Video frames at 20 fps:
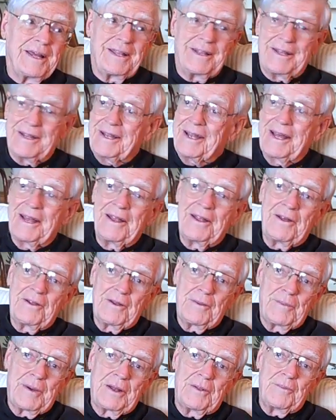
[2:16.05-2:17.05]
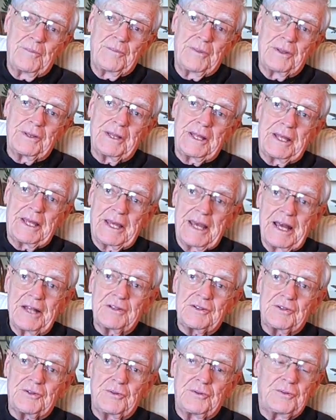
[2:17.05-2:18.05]
And then about Billy
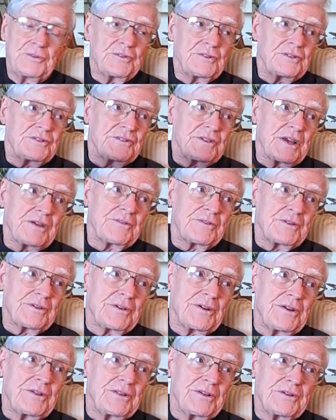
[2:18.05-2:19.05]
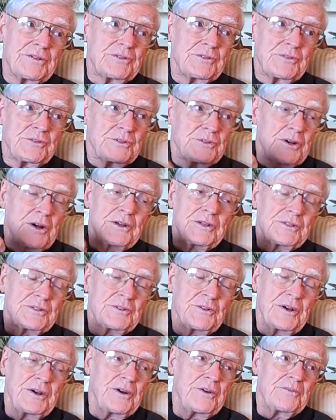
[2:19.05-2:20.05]
Getz, who was the secretary there, so he was always
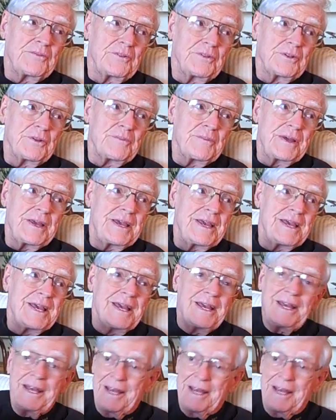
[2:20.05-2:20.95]
so helpful to me